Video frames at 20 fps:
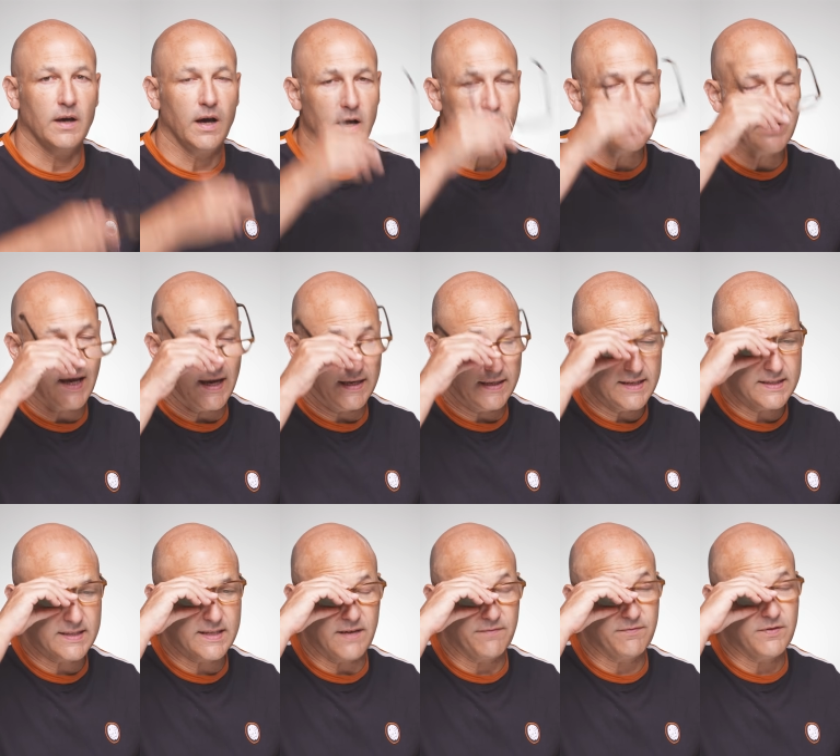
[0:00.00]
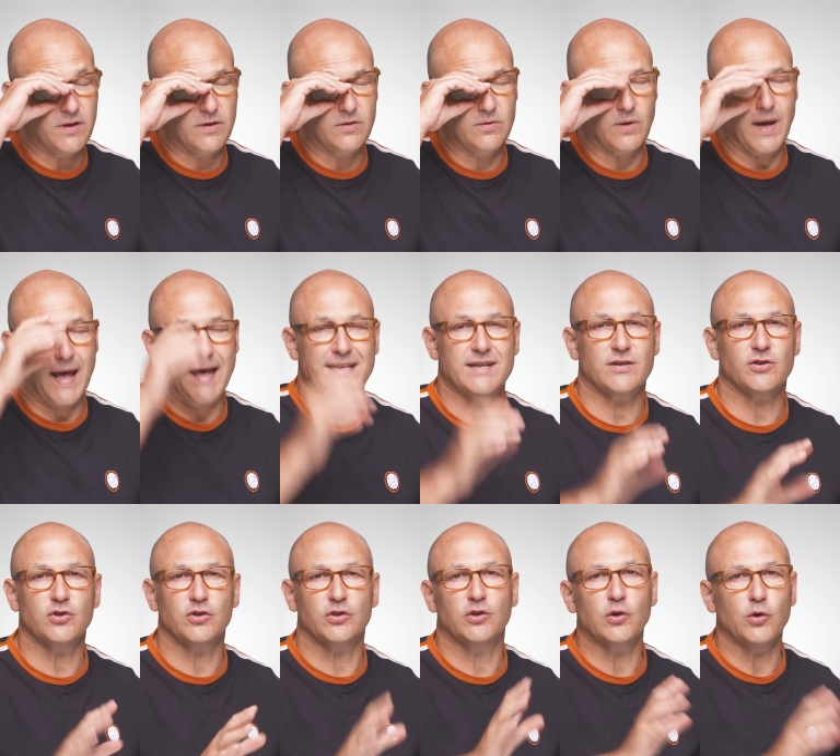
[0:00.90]
Okay, let's give you a
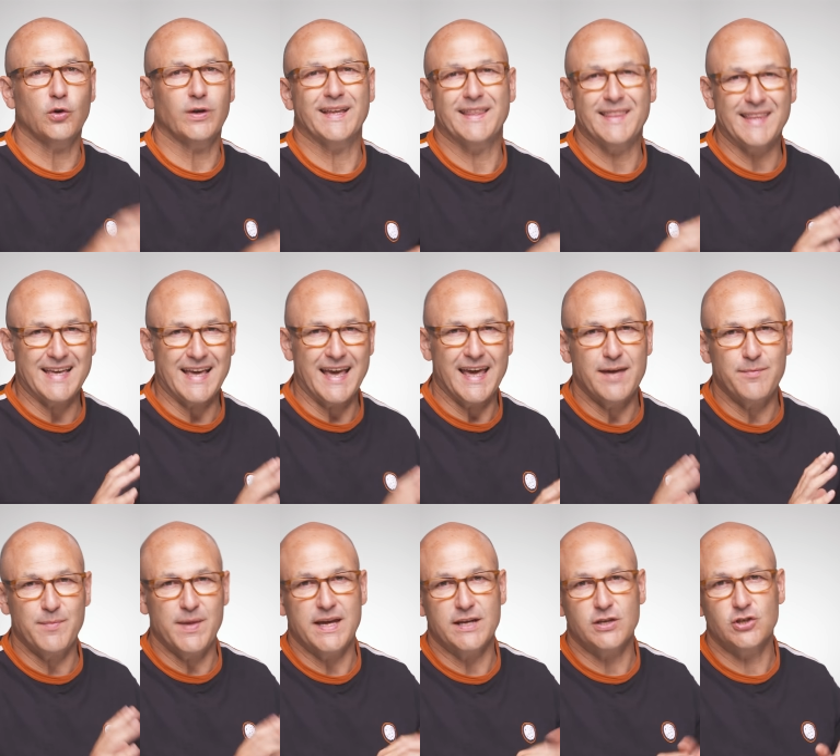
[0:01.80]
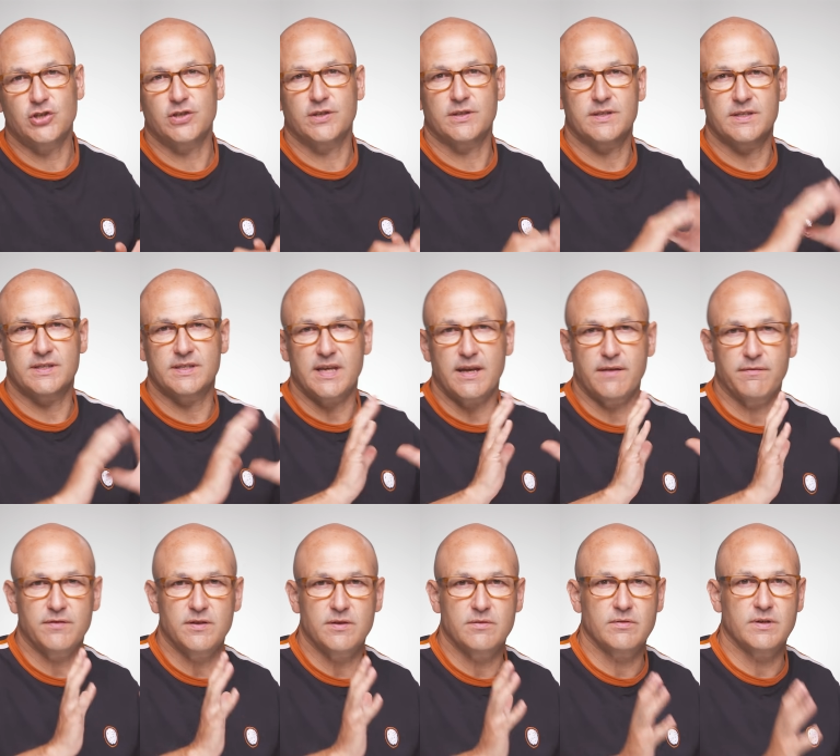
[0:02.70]
good look at the image to see
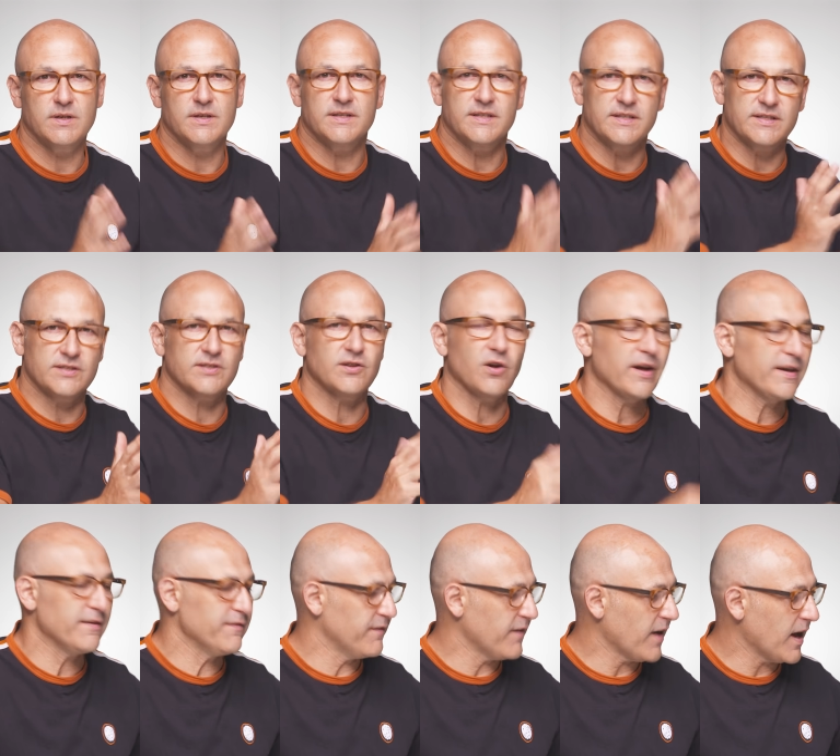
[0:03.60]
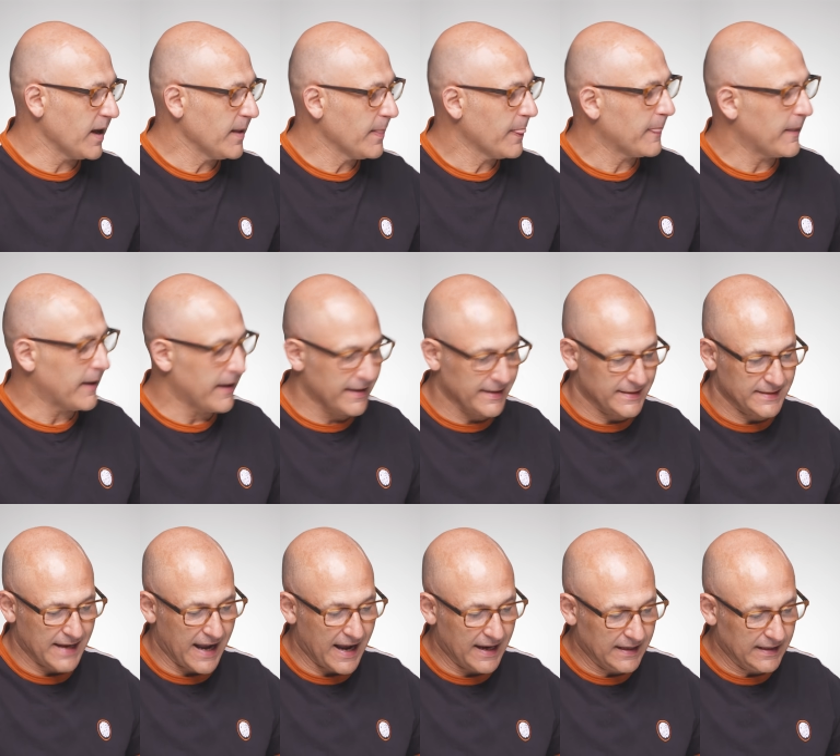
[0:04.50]
if you can decipher
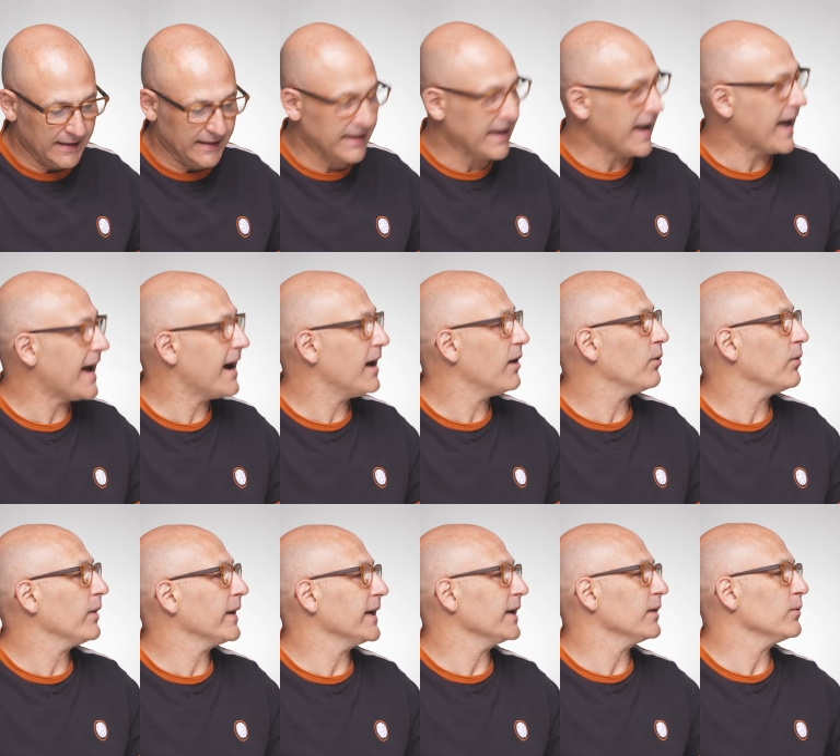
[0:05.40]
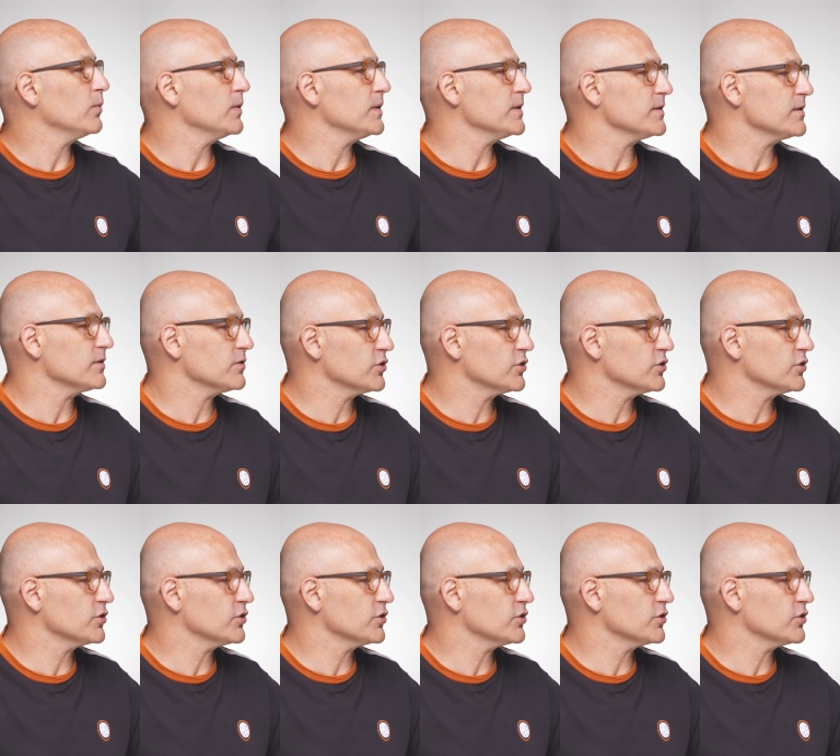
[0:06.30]
exactly how it was